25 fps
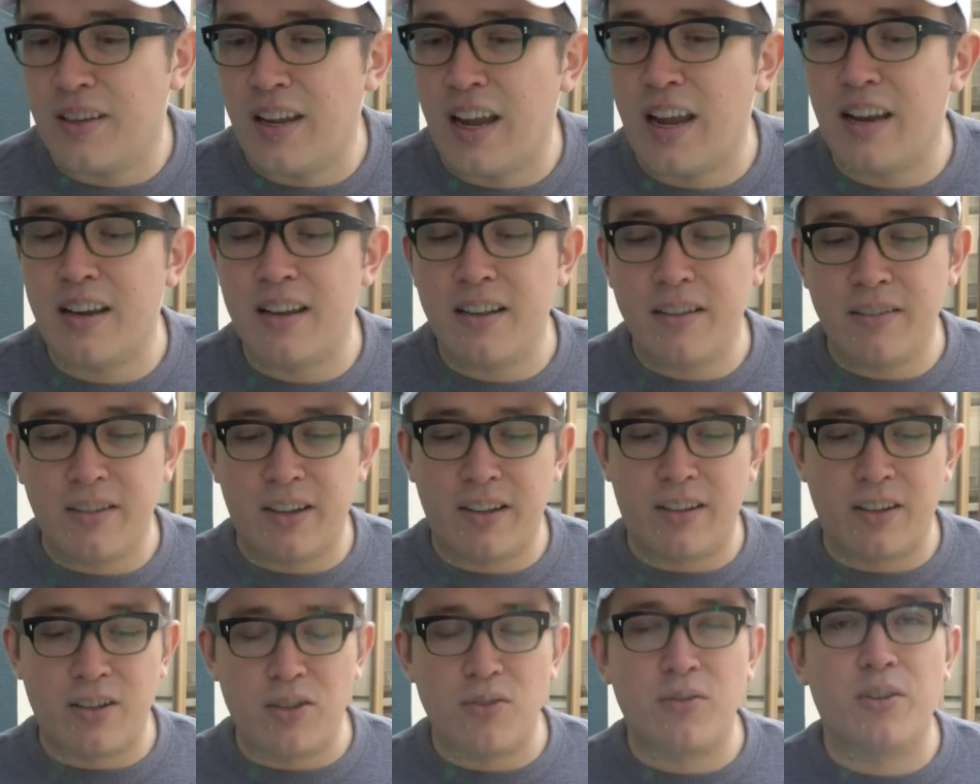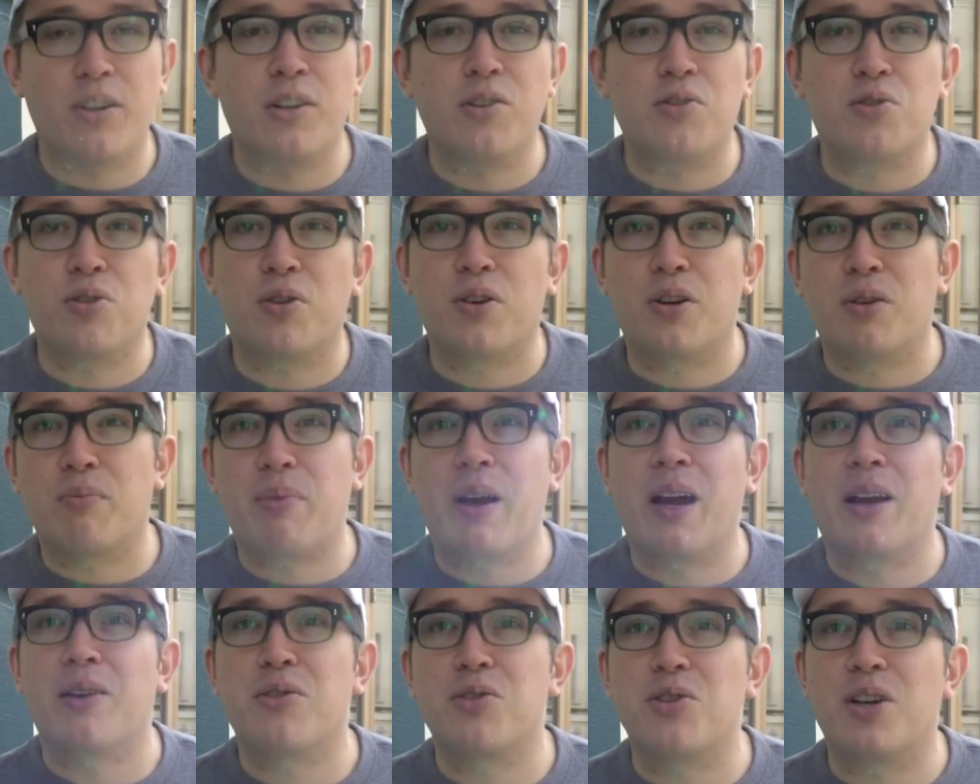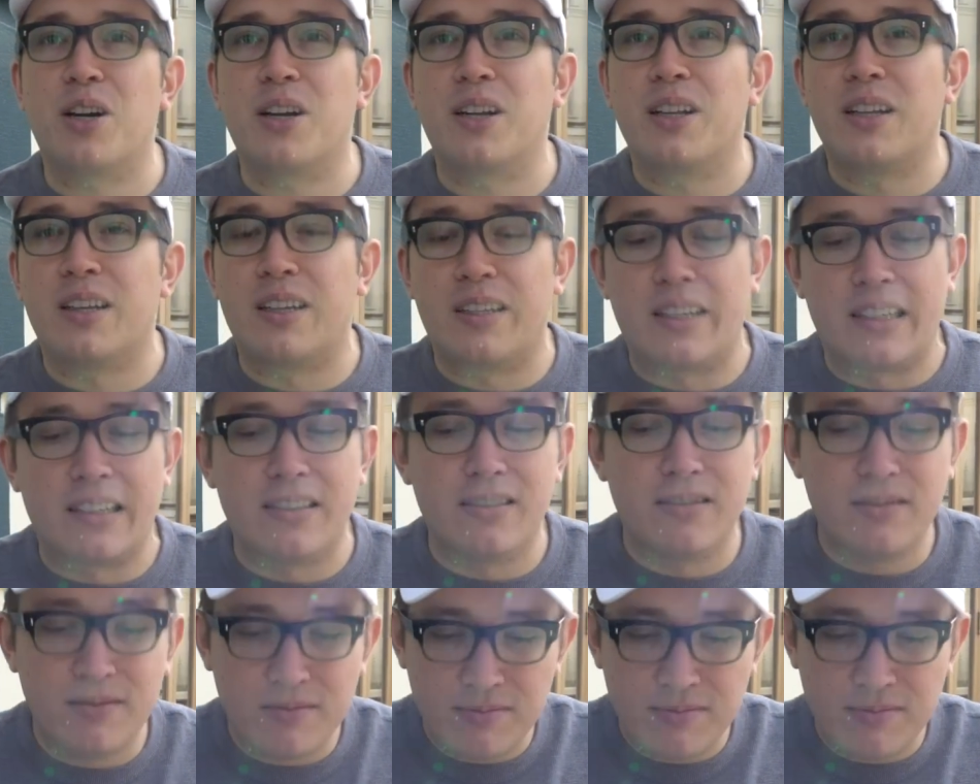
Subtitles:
Andy, I think you can enjoy your pain au chocolat now.